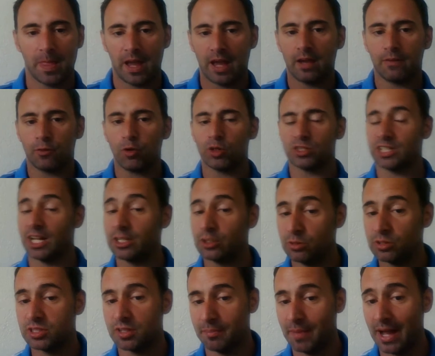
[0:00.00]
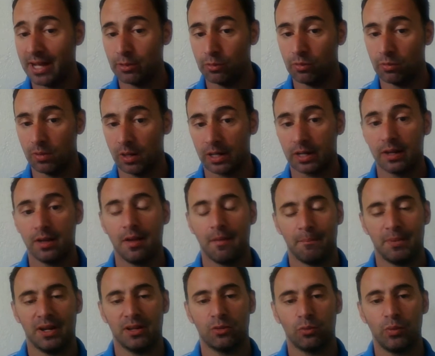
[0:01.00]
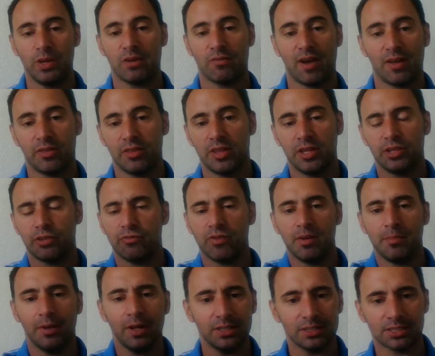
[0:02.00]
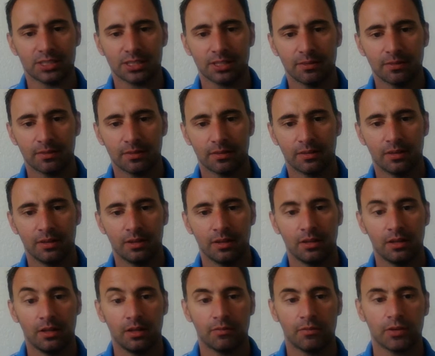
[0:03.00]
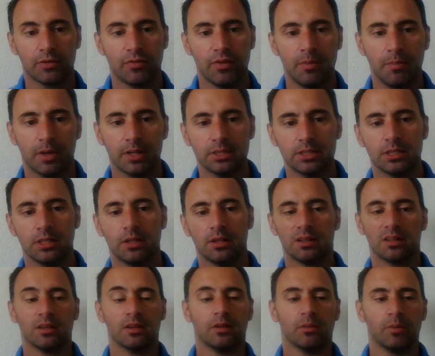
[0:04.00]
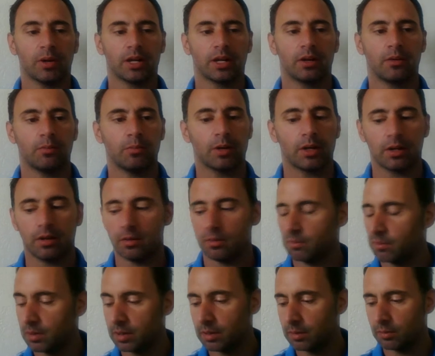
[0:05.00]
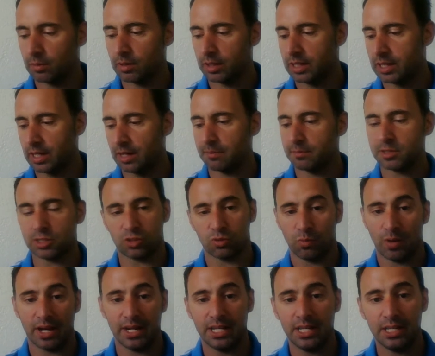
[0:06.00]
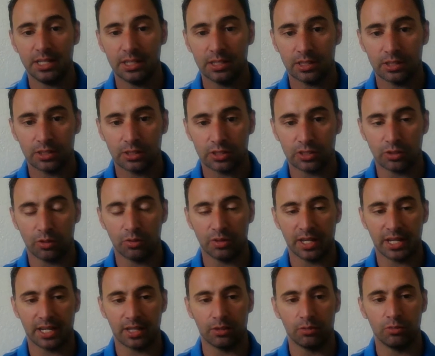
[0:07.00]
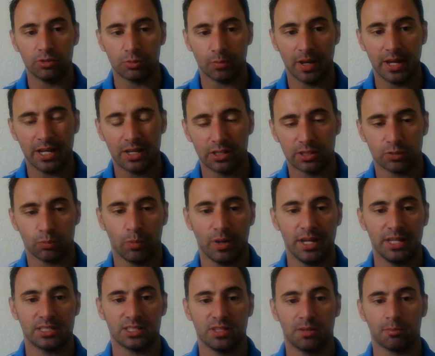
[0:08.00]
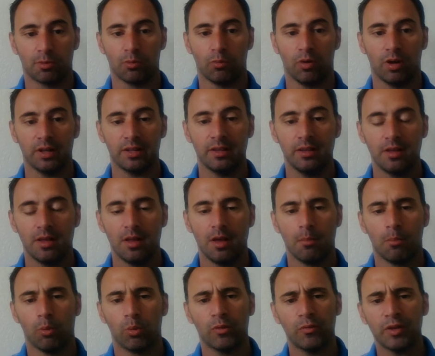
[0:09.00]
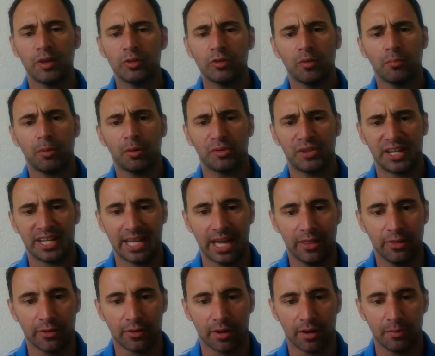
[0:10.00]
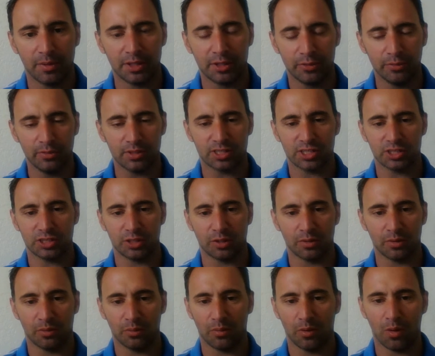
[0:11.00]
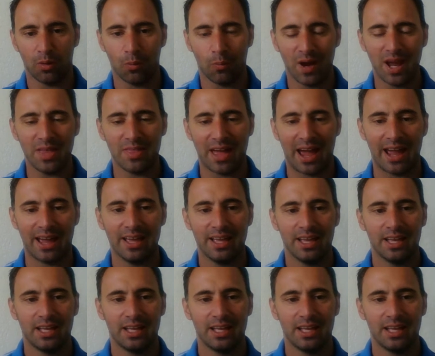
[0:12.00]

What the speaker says: of course I do some manual work, but in a week rather than 3 months. For 3 months, we're gonna get them sweaty so they can lose weight, because weight's number one. But what if we do them both together? And we do it in such a way that